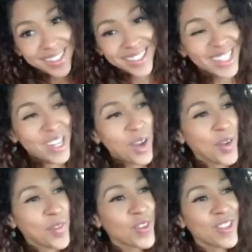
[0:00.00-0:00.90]
you
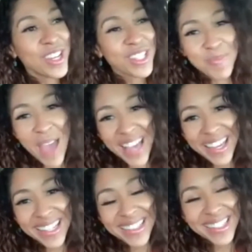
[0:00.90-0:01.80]
know a few years back
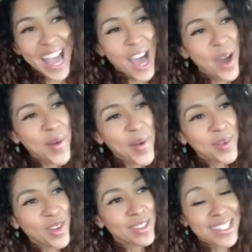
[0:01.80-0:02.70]
and
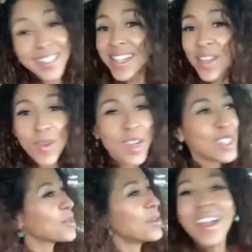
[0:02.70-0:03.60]
now disney was
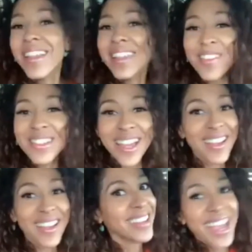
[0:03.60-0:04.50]
the one that was
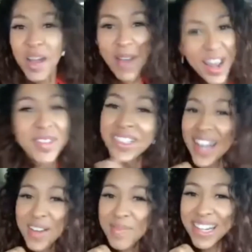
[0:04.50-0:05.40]
like okay i'm out of
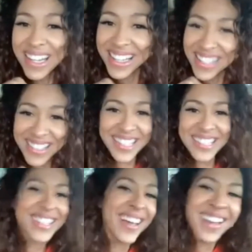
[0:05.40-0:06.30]
retirement i guess yeah.
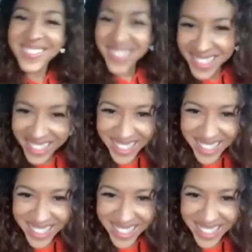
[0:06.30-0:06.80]
let's go